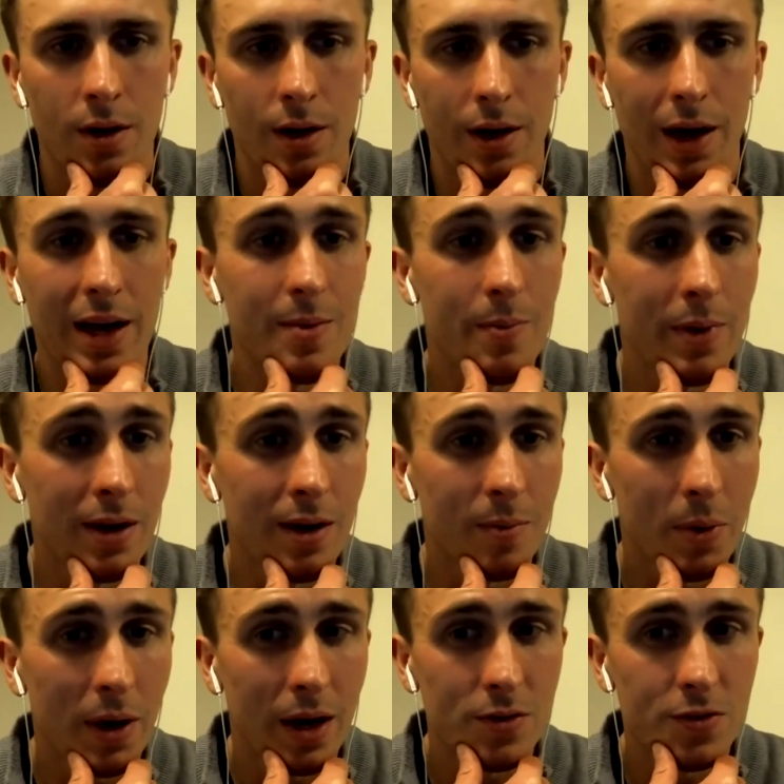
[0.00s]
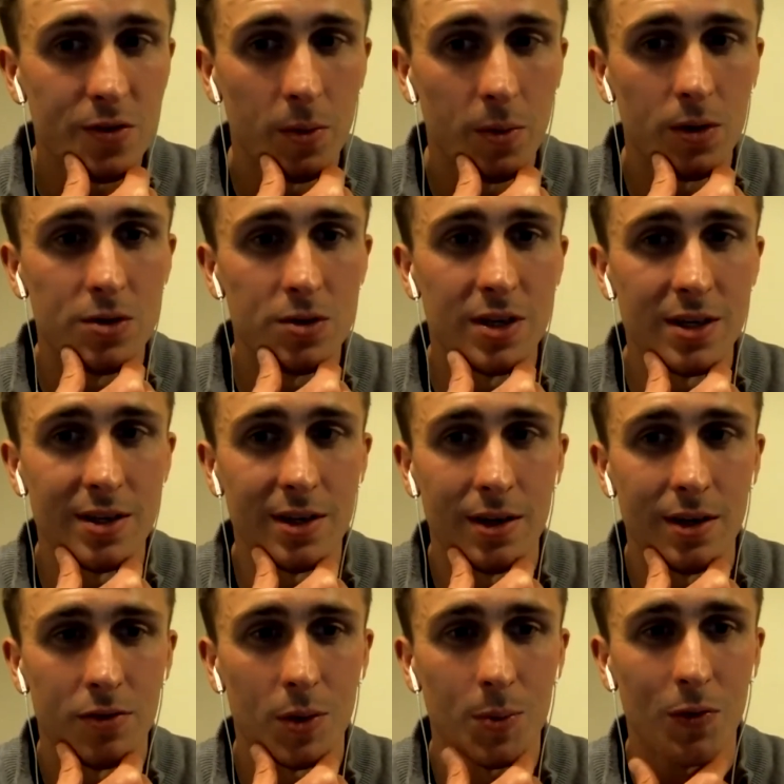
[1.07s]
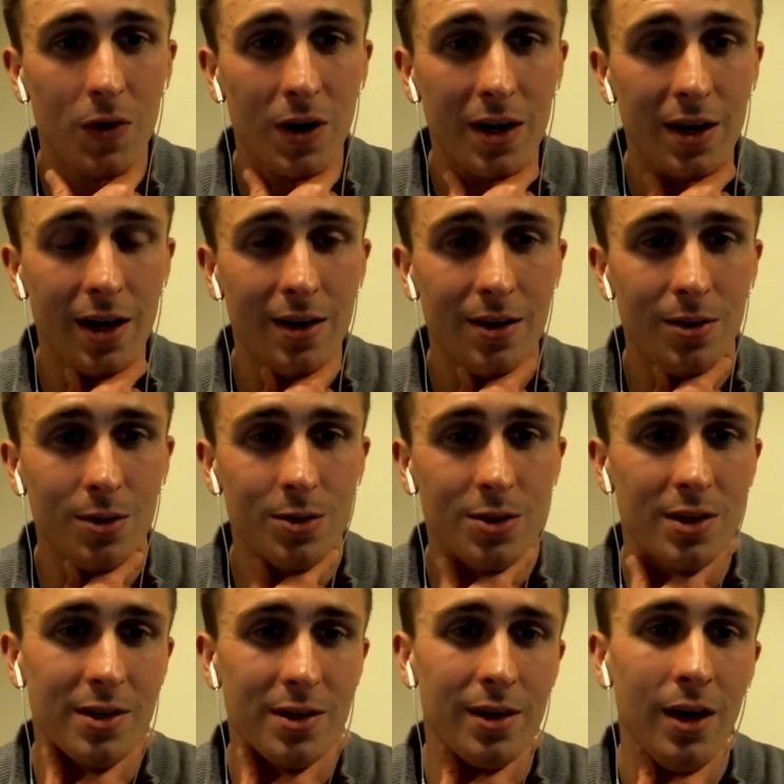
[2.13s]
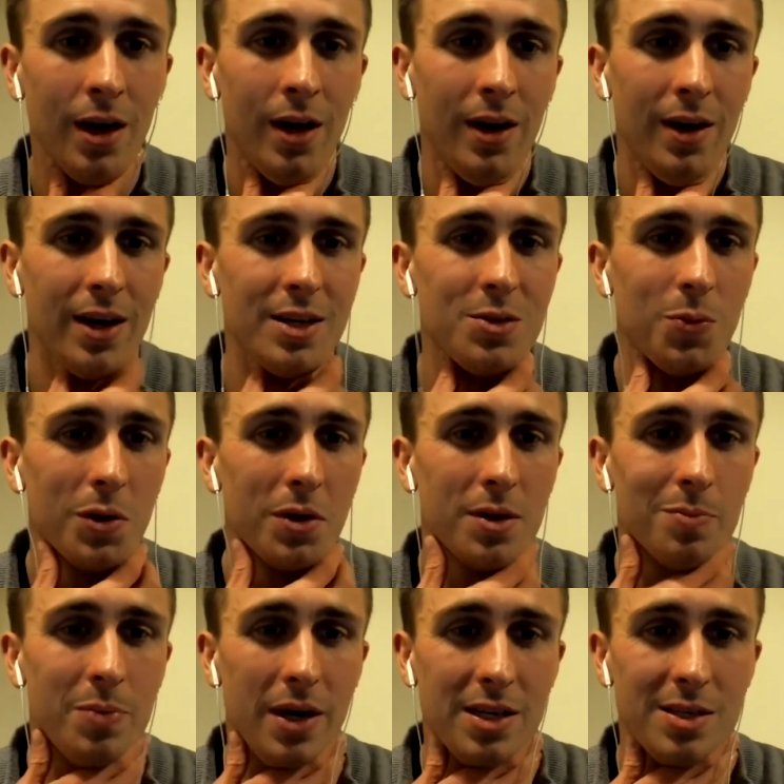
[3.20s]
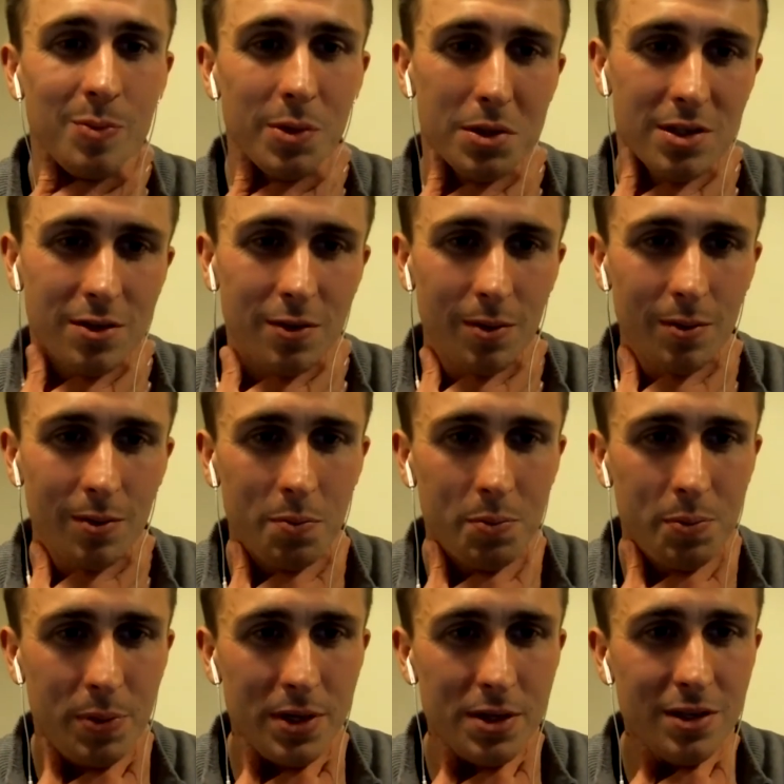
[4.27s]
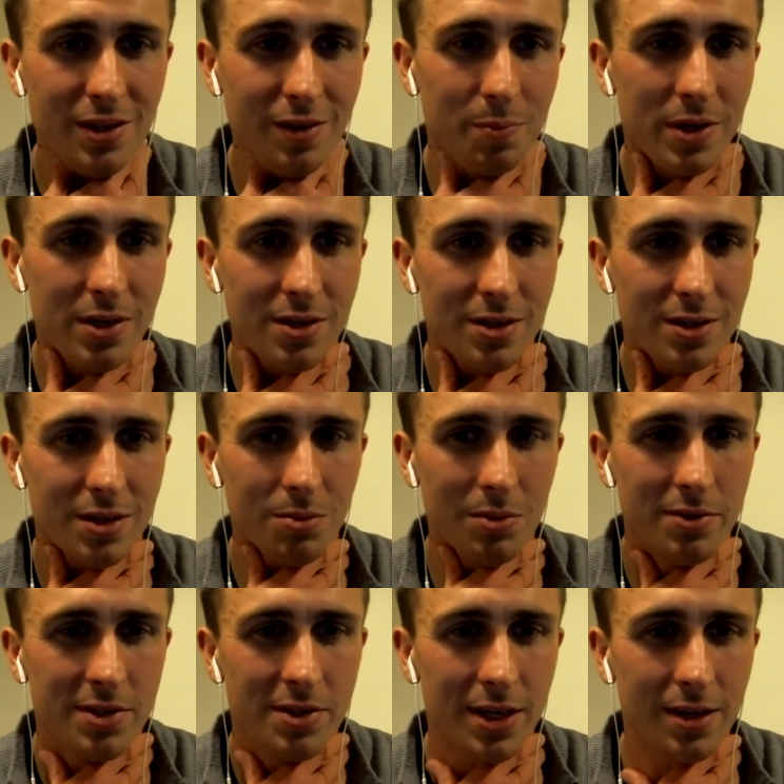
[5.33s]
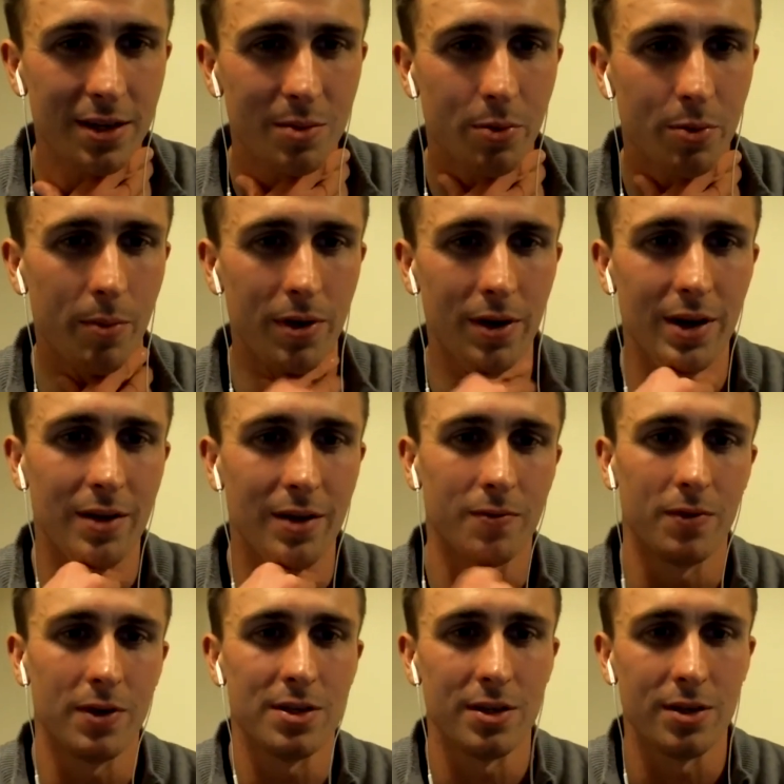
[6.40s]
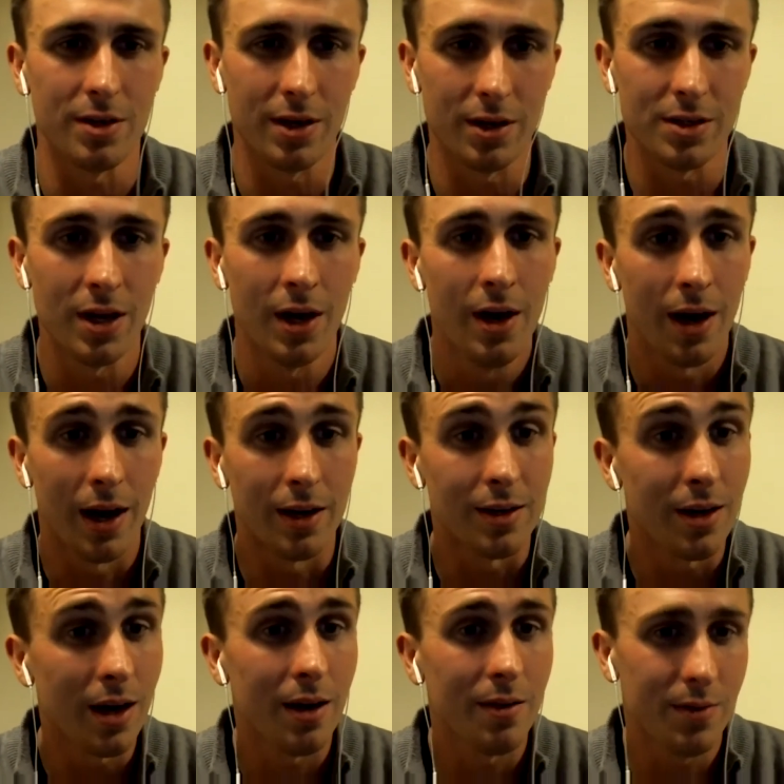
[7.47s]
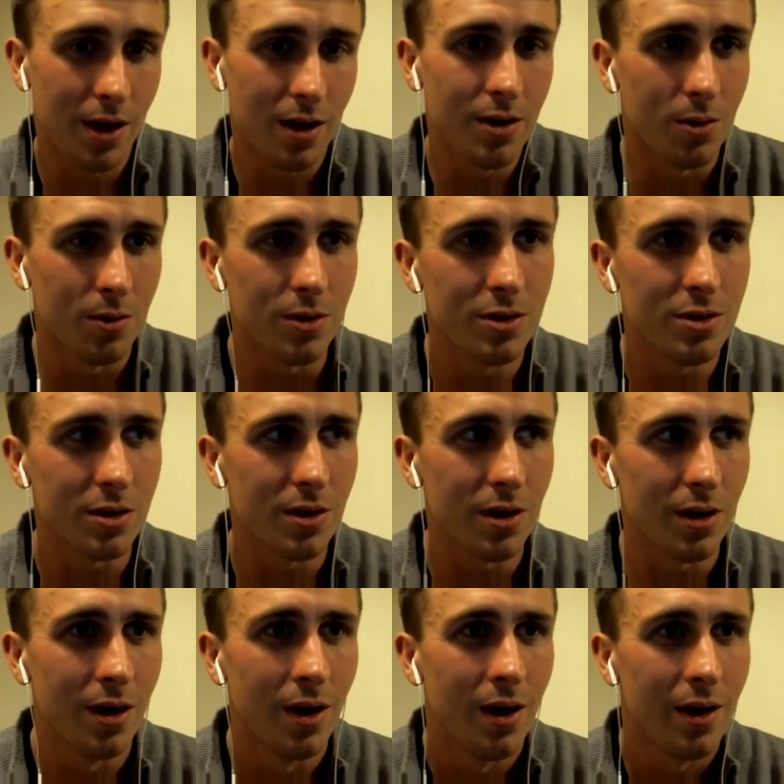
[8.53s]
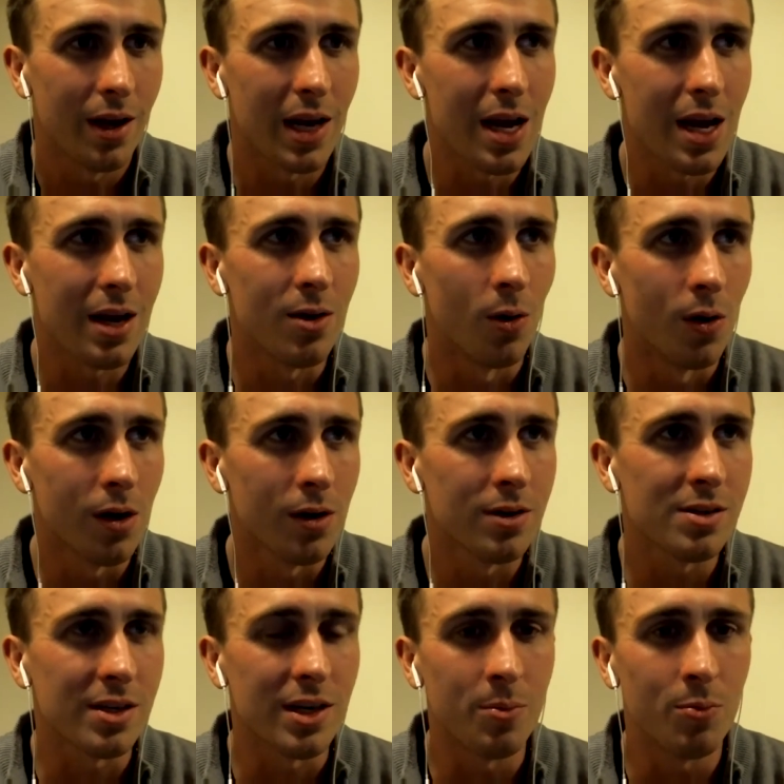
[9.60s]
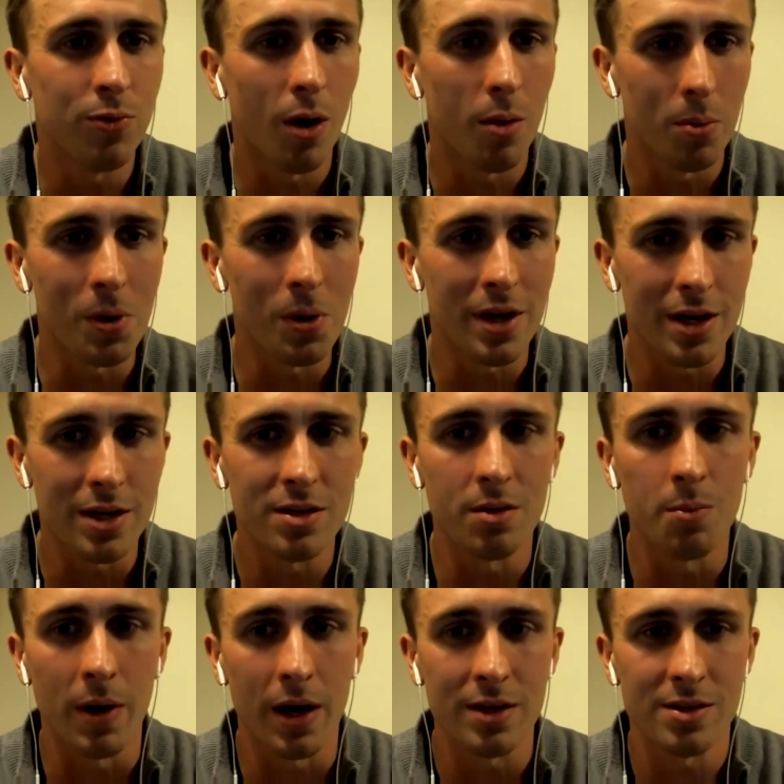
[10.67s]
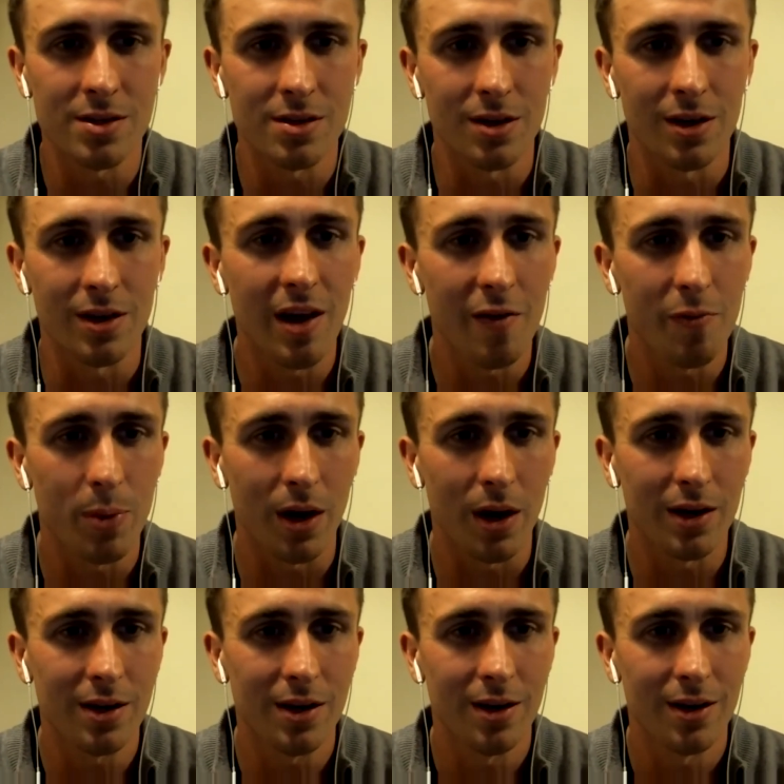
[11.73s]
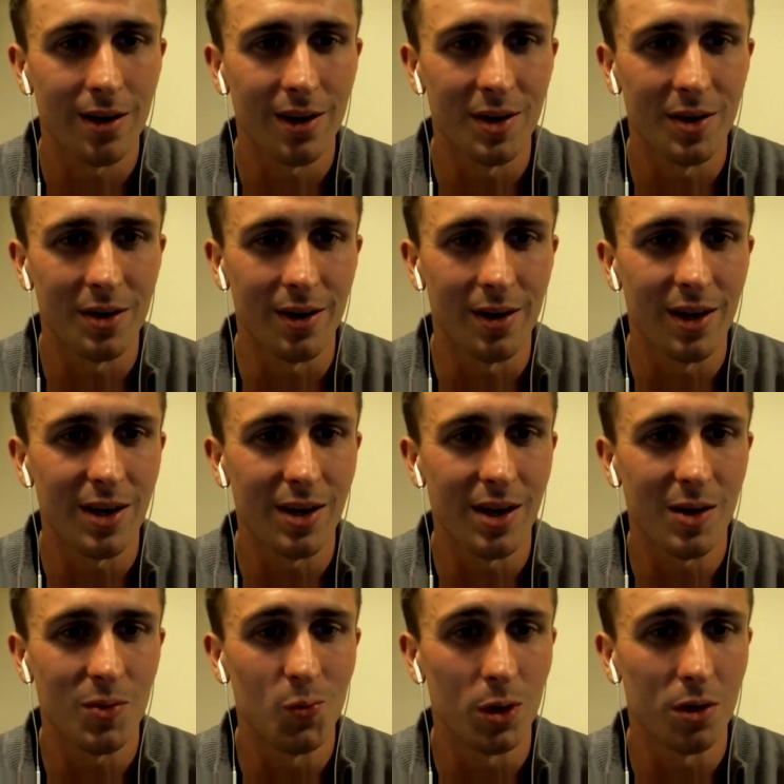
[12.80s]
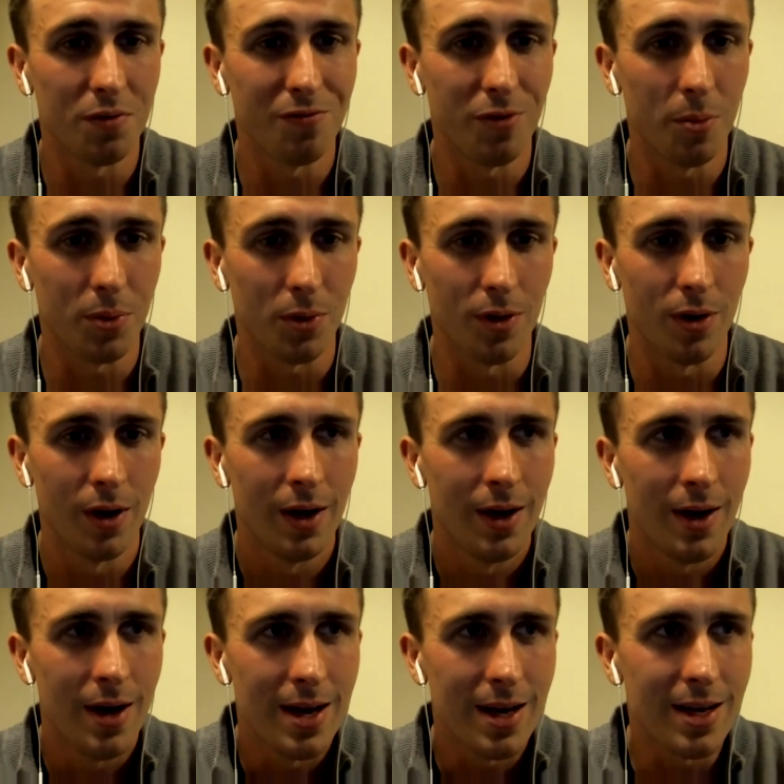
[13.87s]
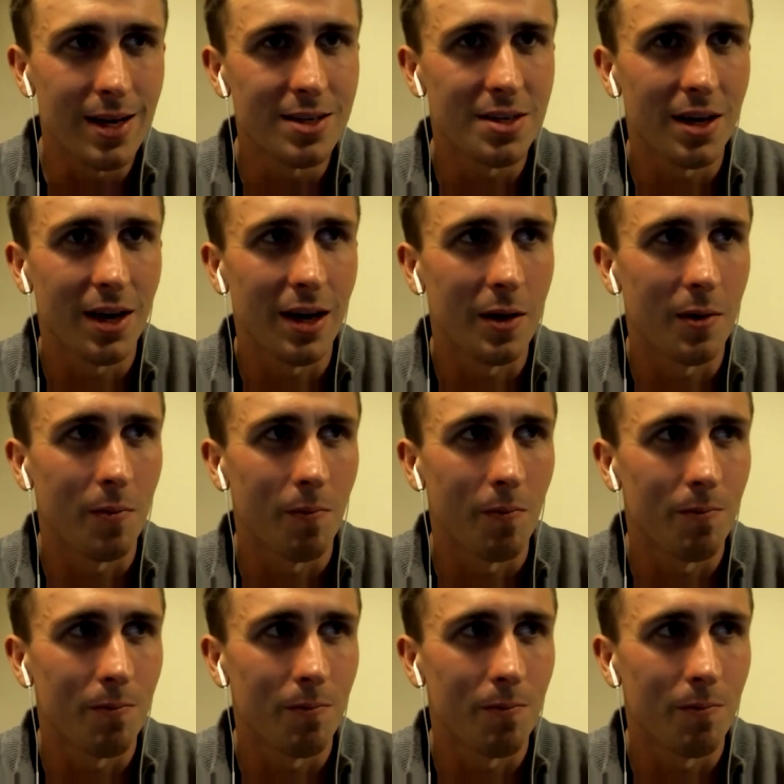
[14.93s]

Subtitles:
£8 million from Hull City, from a relegated Hull City. It's one of the best pieces of business that we've seen in the Premier League in recent years. And in all honesty, he probably is the best left back in world football. He's a